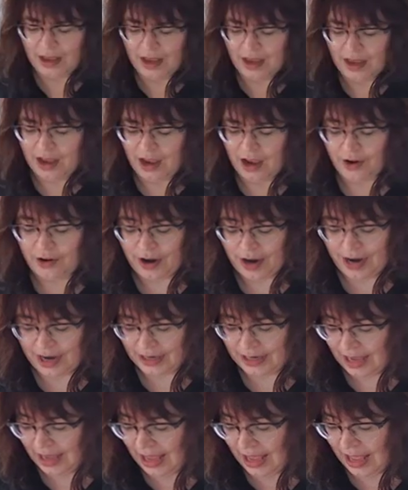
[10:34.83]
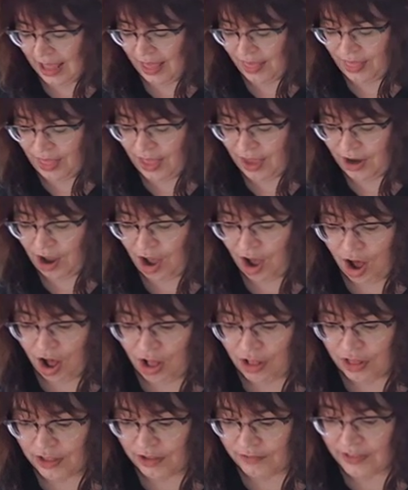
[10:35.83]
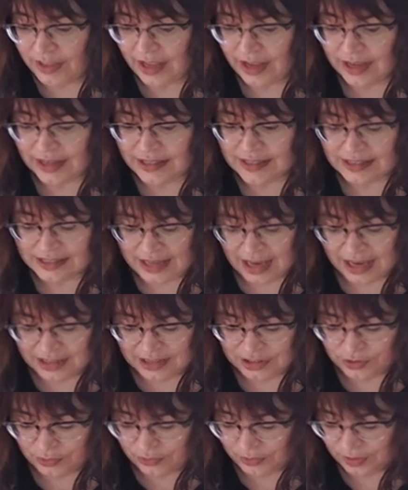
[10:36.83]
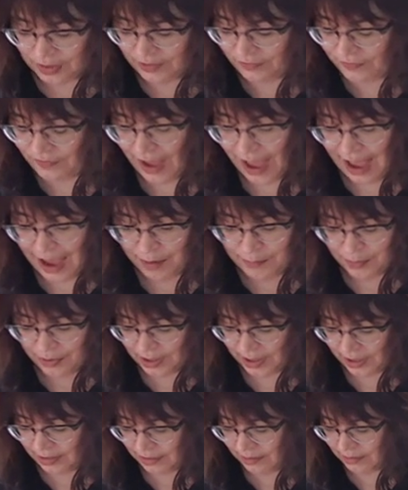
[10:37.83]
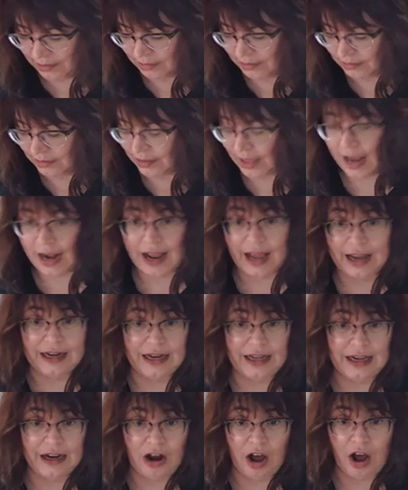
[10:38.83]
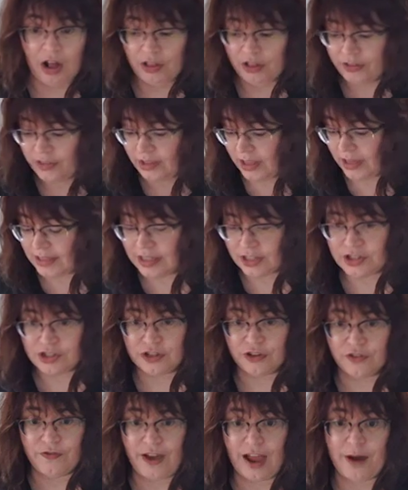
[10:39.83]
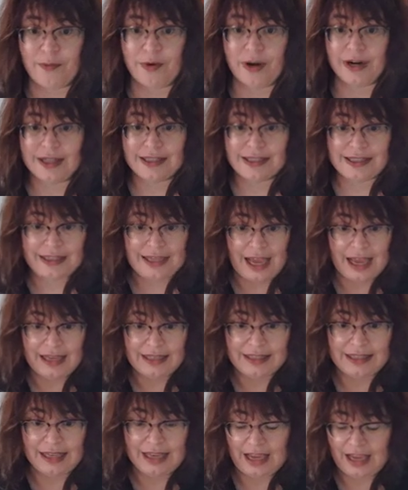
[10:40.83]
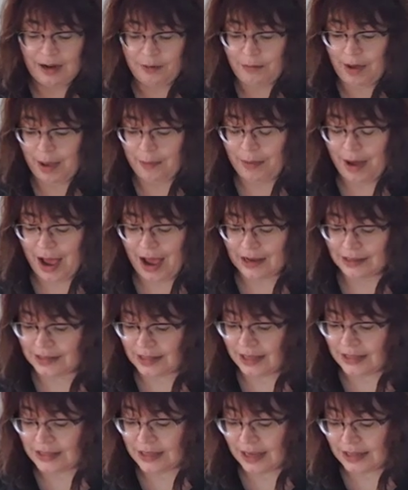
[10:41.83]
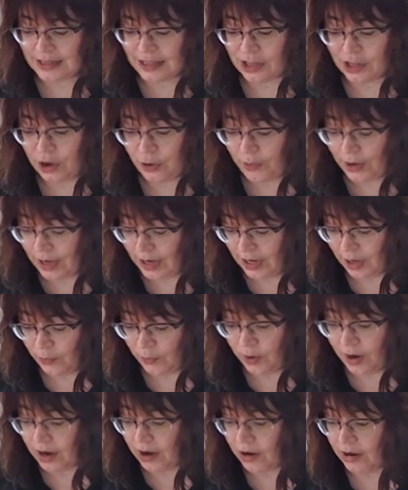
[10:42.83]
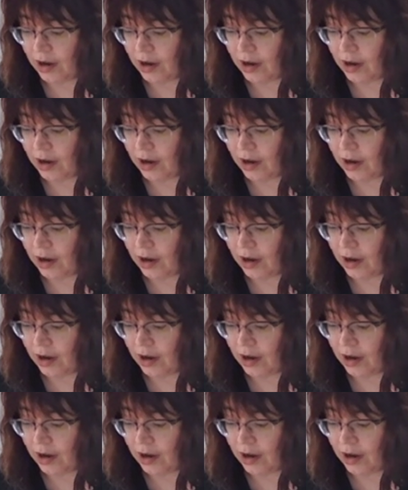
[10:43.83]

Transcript: All right, and then all of the accessory fabric that I need, all of the additional fabric stays in my box. It doesn't go anywhere.